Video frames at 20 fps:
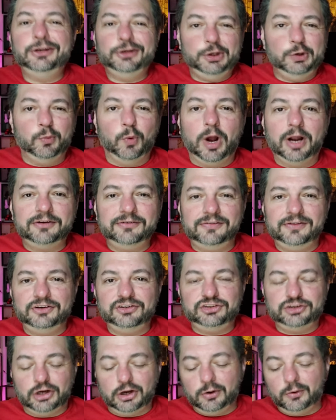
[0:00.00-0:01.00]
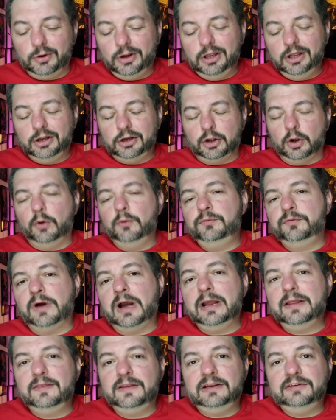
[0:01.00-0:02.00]
you watch this show, go
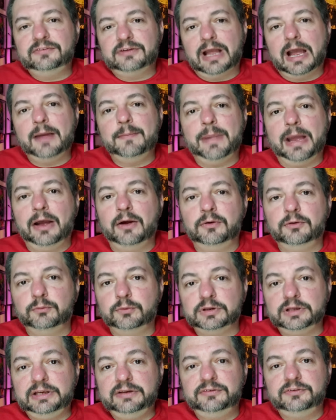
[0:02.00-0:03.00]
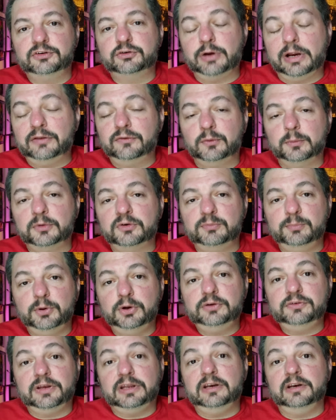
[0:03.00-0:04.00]
find the Skybound released Transformers
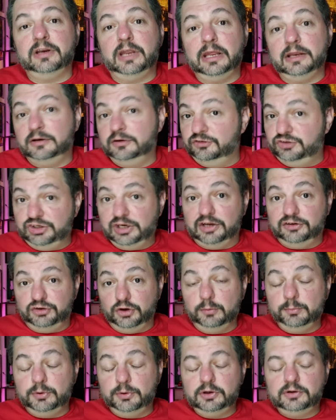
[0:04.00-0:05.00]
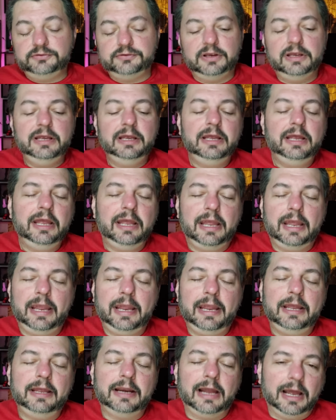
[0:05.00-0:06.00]
books and, and G I Joe books.
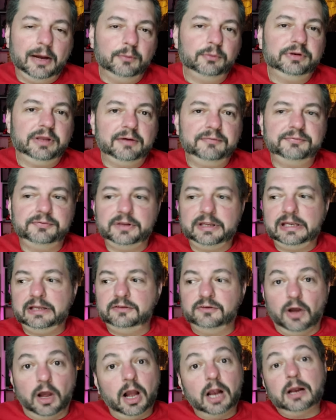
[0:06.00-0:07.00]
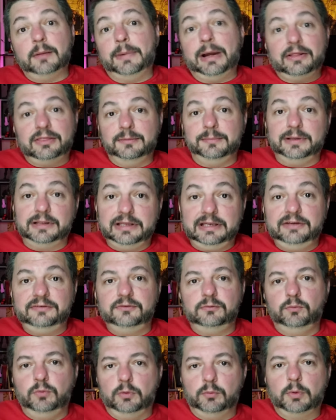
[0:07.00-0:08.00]
And I will definitely talk about them, at
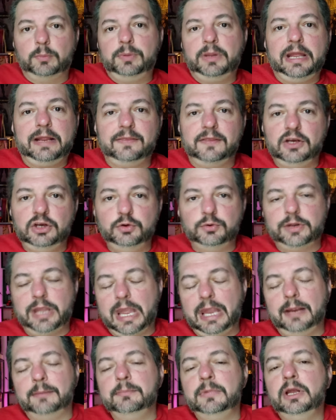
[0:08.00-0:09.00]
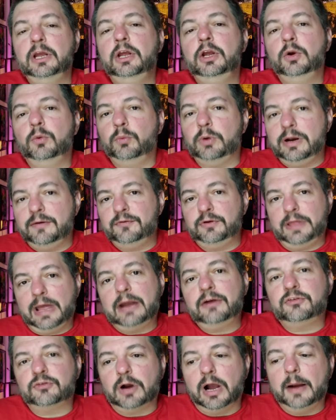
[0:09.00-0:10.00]
least when we're playing the new game, whenever
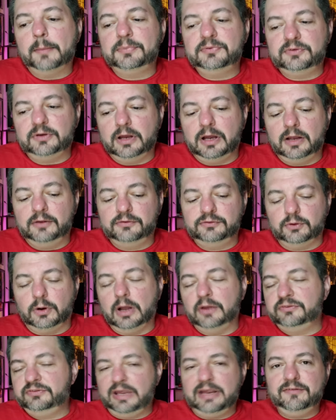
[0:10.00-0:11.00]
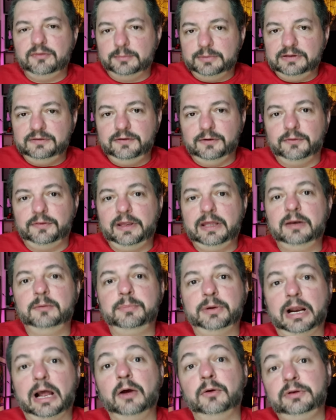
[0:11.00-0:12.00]
that drops. Uh, so I'll save them until then.
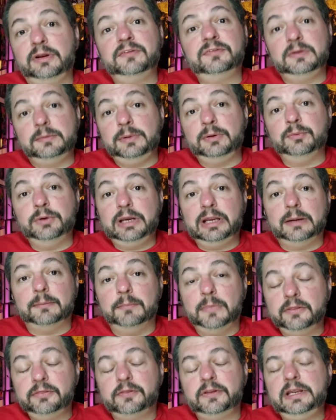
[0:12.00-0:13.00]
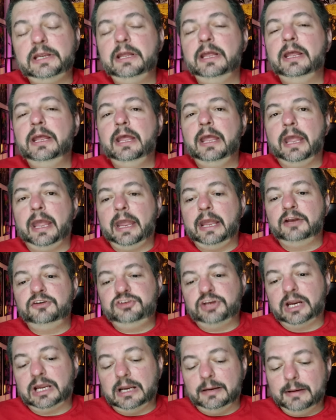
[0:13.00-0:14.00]
But I'll definitely be reading them monthly and
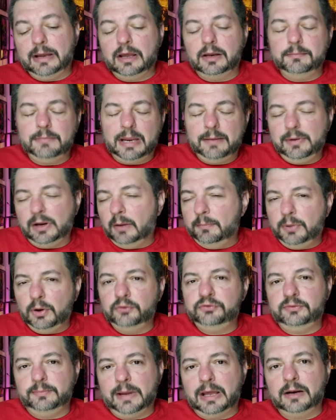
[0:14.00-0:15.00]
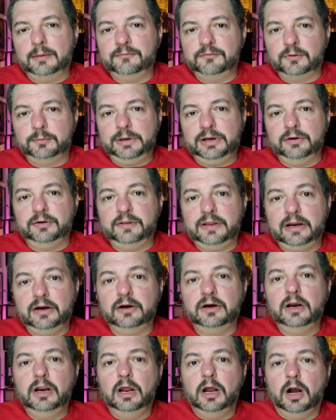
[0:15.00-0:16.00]
checking them out, and maybe I'll post about them from here and
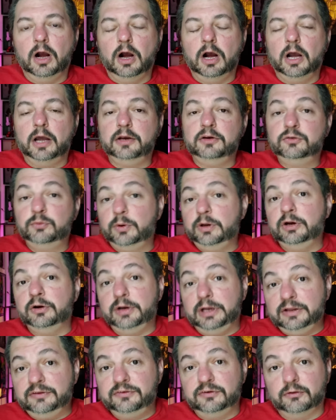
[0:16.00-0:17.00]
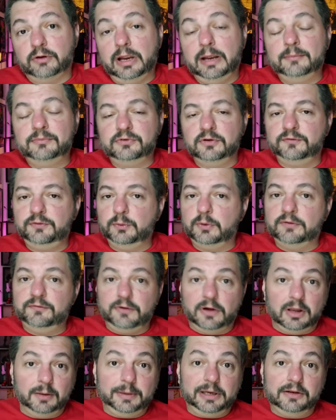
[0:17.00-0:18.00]
there on Twitter and Instagram. So if you want to
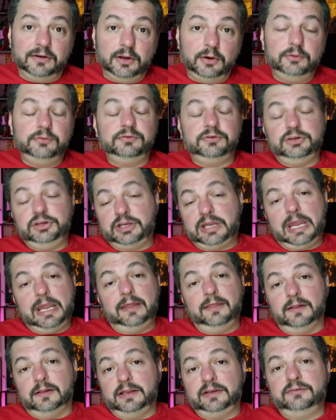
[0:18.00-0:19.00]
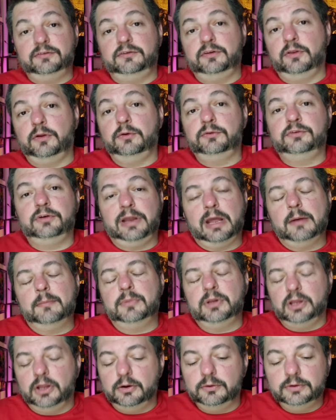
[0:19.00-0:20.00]
follow me on those, you can. The links to those are down
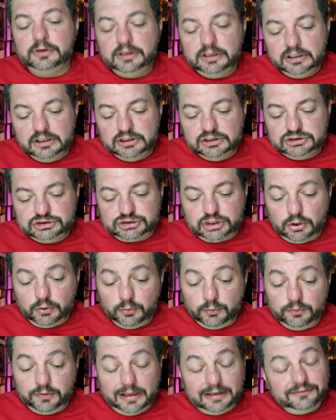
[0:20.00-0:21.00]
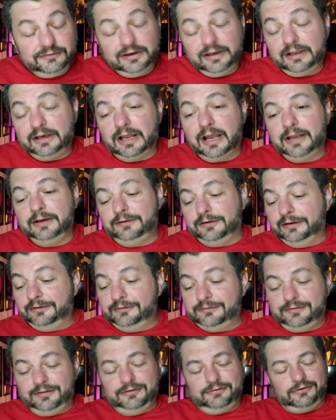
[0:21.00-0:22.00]
below. So that's it. I
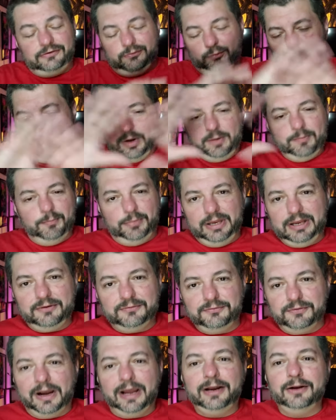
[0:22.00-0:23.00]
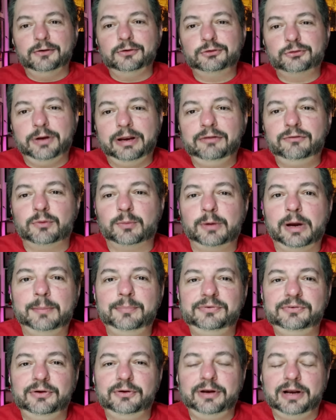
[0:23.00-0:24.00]
just, this is one big final Transformer
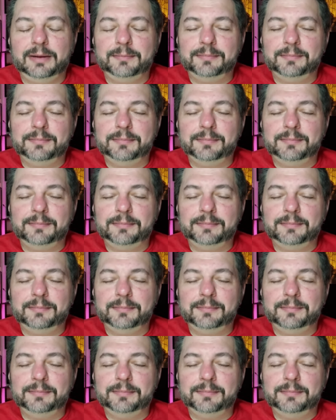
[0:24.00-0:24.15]
episode, and